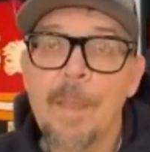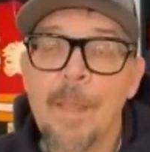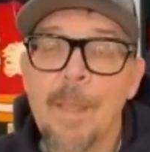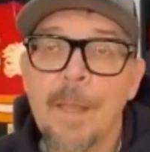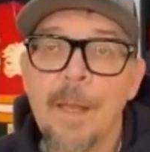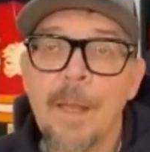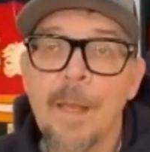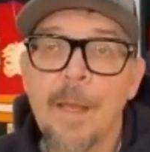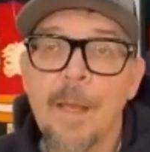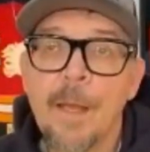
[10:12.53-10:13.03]

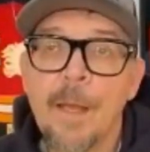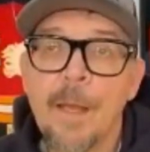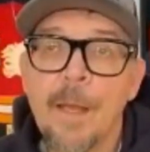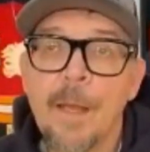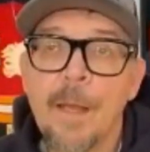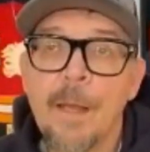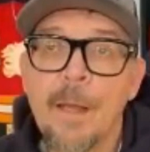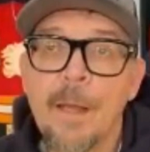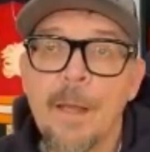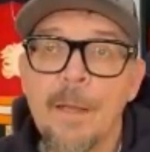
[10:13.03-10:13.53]

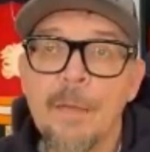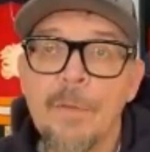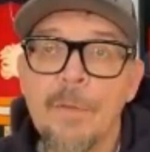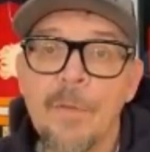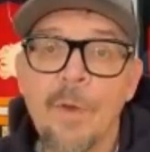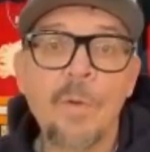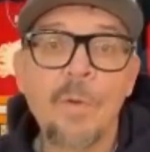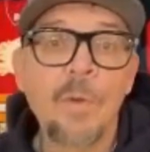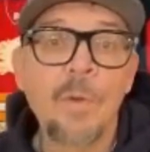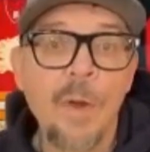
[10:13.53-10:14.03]

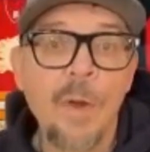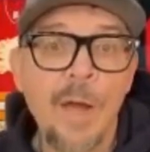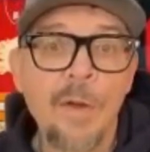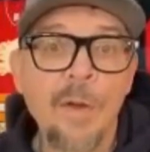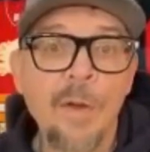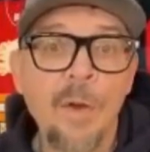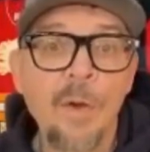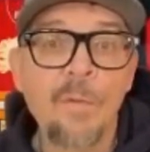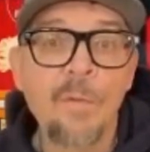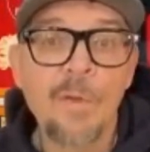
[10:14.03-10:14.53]
don't know how to
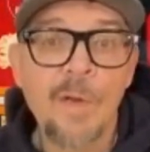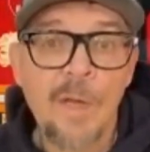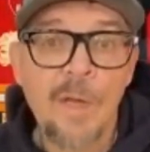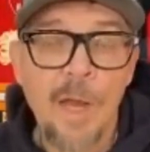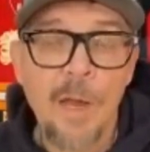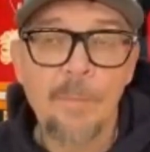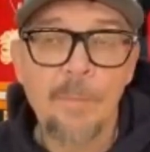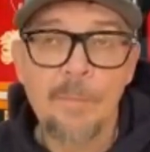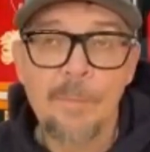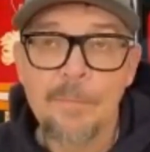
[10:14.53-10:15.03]

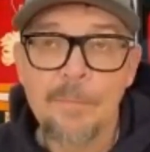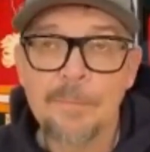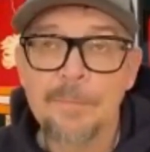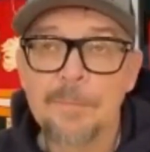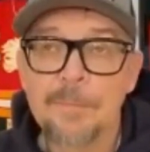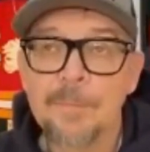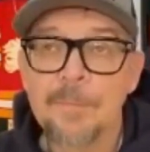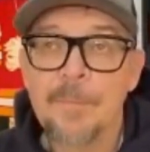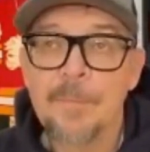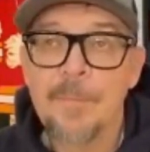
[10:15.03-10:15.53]
come,
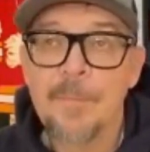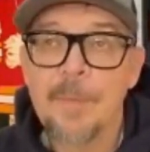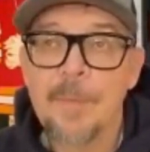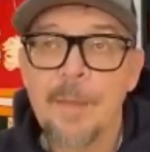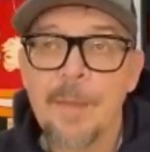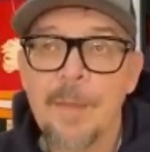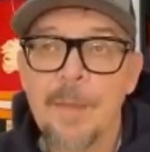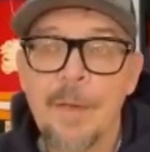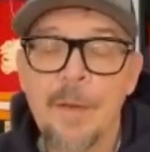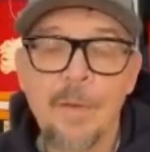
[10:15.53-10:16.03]

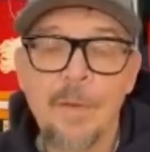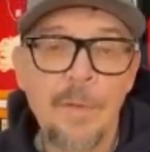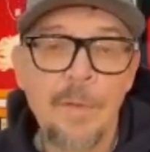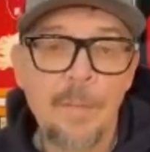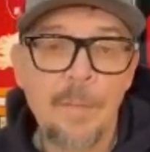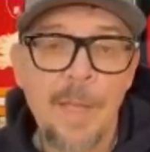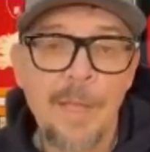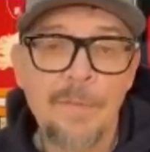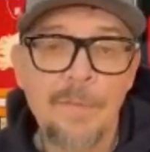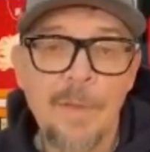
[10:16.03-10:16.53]
their
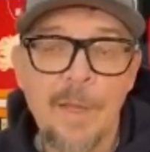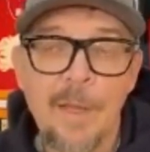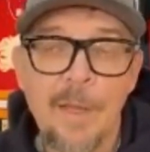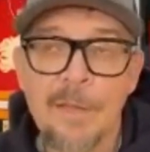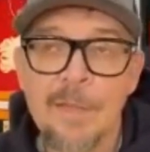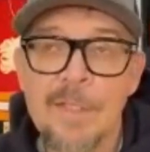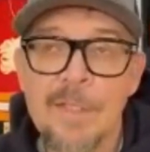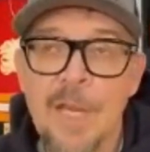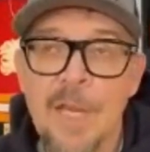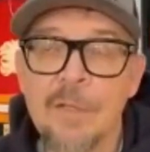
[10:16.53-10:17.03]
mental
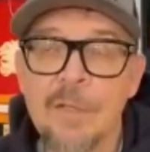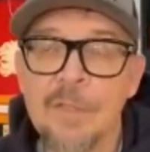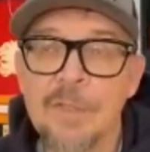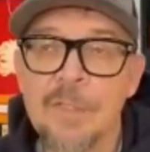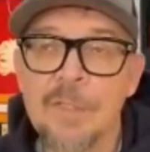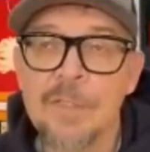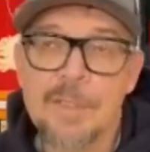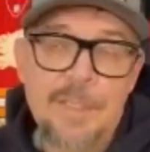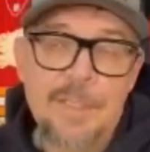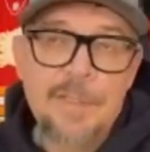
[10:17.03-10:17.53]
health
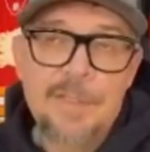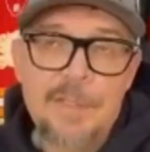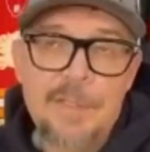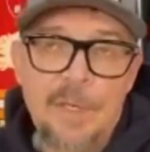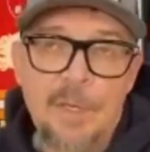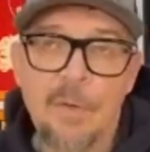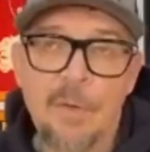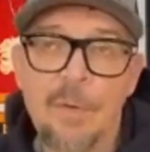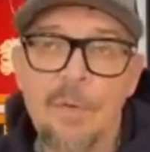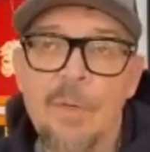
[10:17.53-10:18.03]
challenges. And
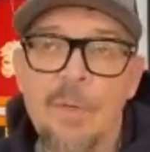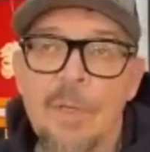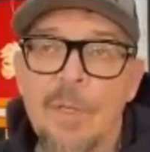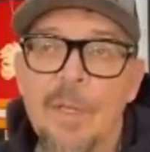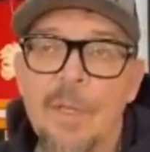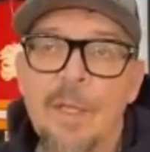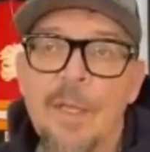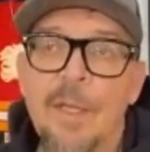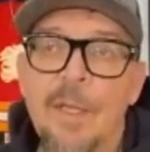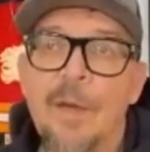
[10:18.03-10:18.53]
so,
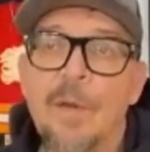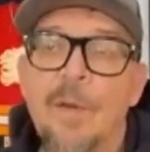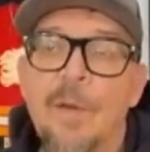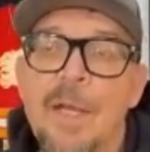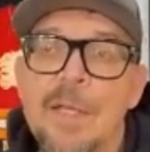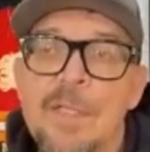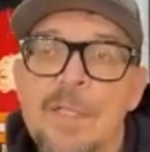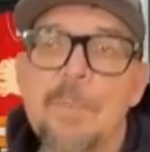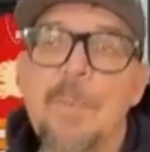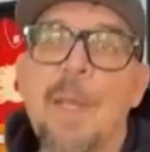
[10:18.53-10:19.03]

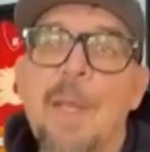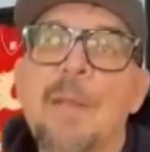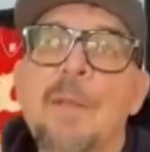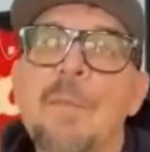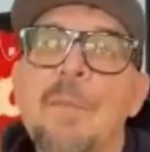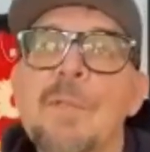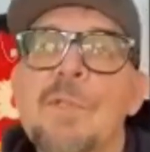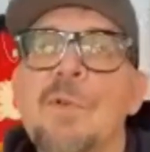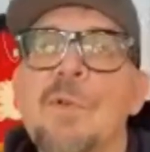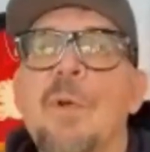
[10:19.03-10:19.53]
I spend the
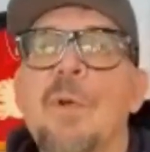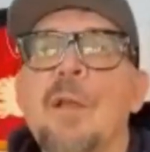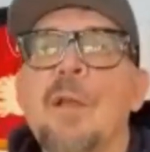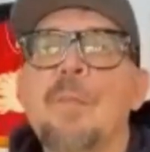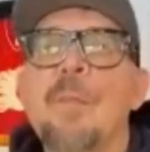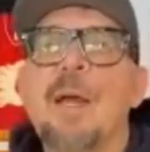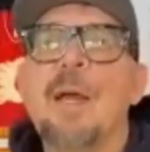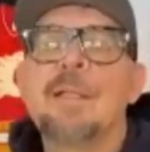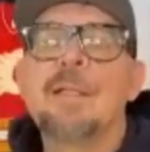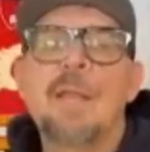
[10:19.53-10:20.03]
majority
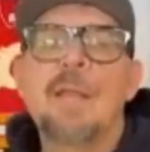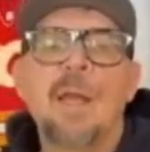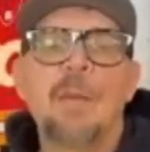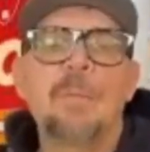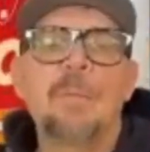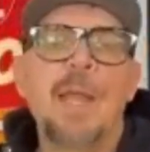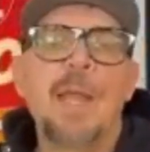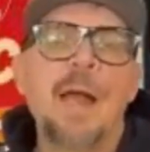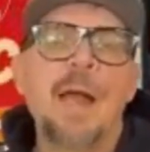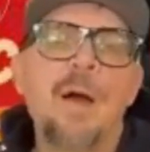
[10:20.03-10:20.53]
of my
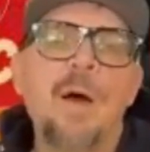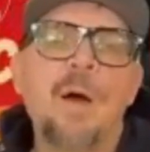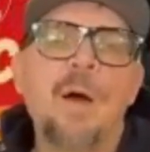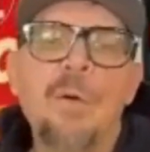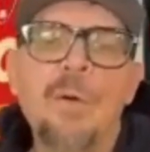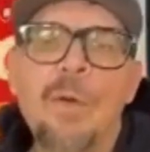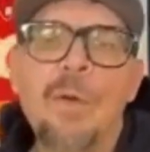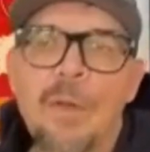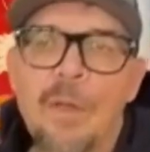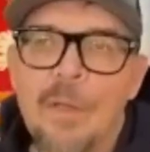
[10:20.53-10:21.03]
time
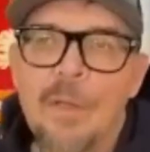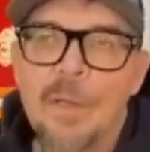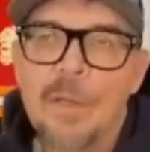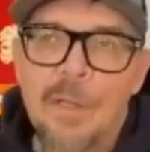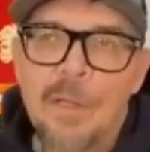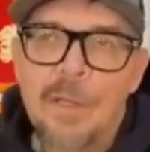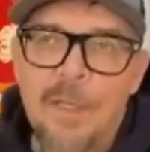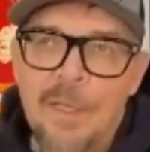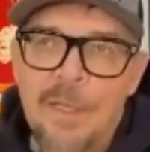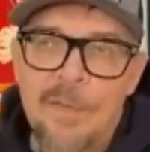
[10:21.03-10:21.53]
now
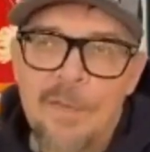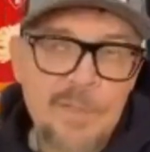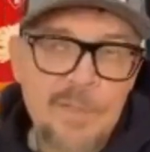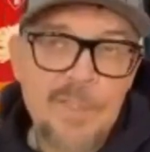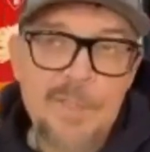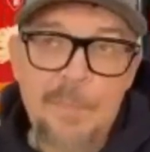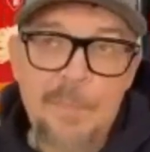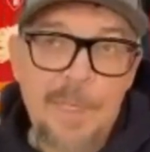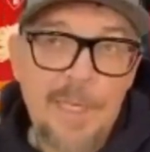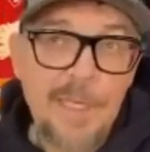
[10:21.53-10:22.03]
either
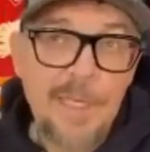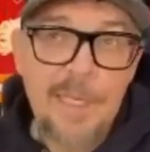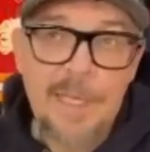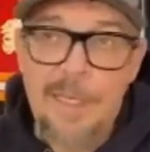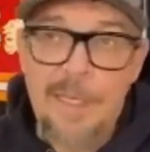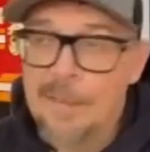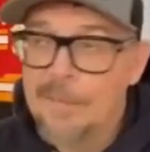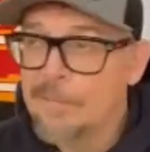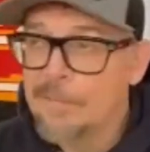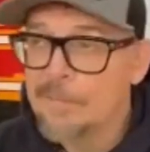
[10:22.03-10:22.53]

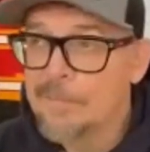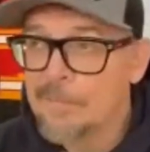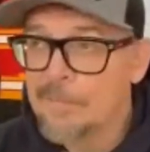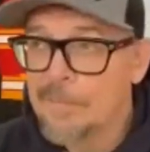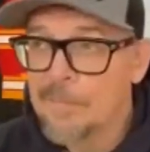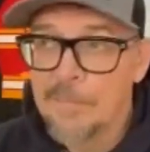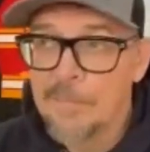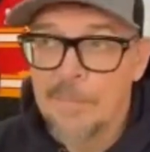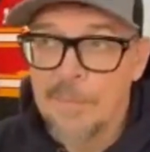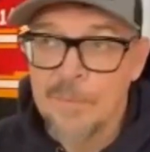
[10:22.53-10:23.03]
speaking,
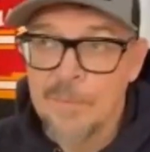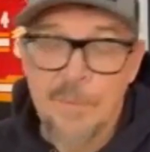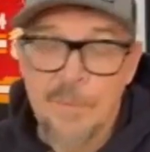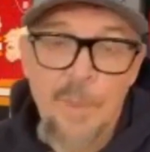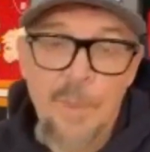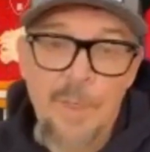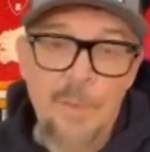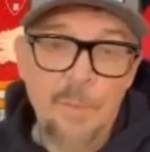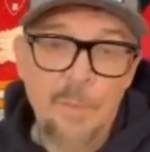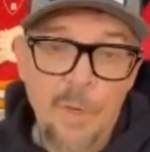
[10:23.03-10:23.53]

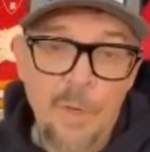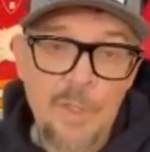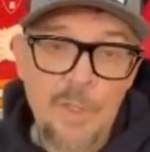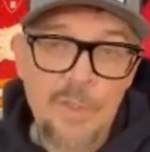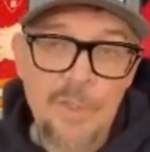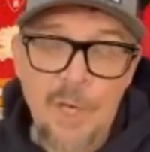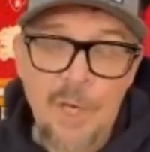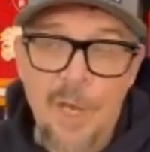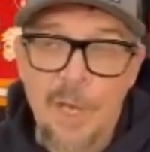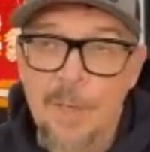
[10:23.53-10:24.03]
doing
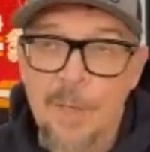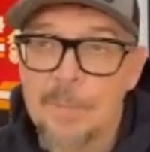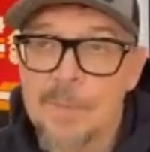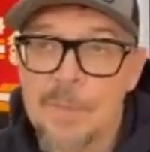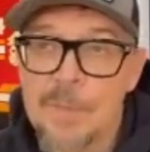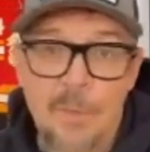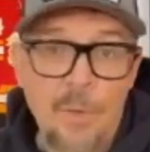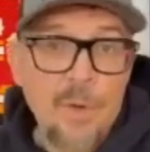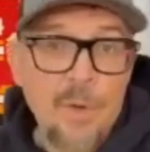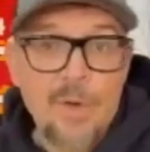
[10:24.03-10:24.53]

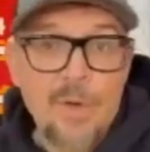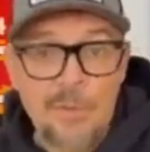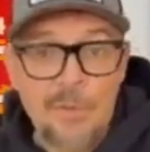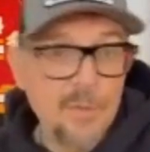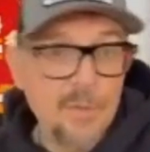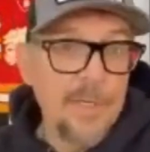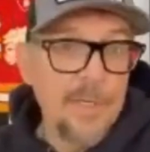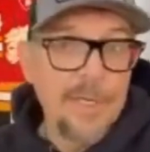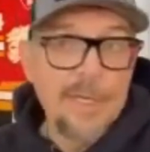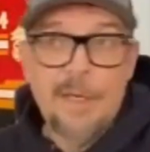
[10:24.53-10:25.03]
workshops, or
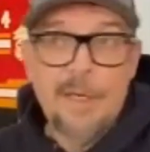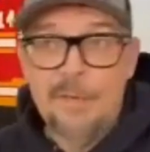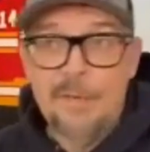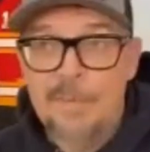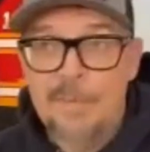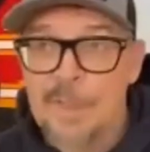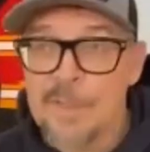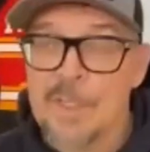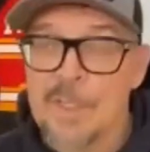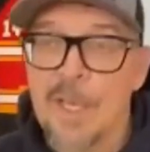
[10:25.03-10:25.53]
doing
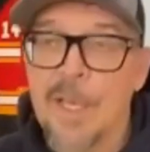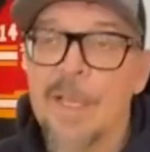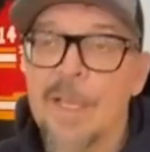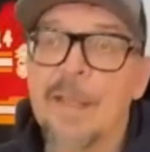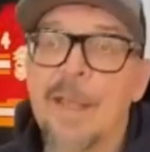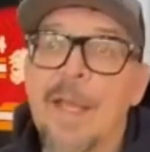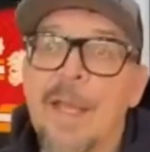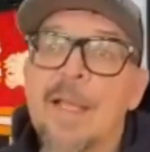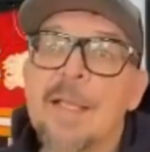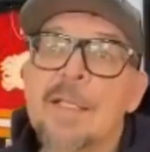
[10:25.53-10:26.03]
interviews like
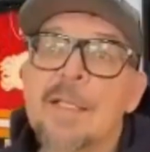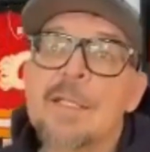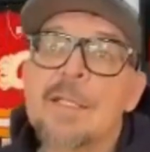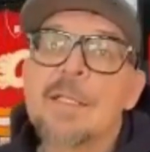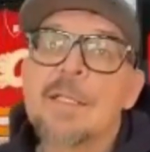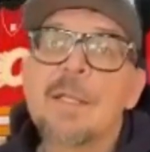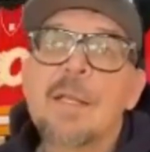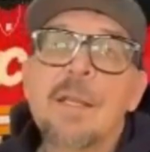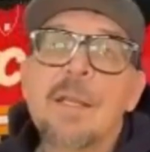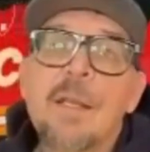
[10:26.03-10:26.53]
this,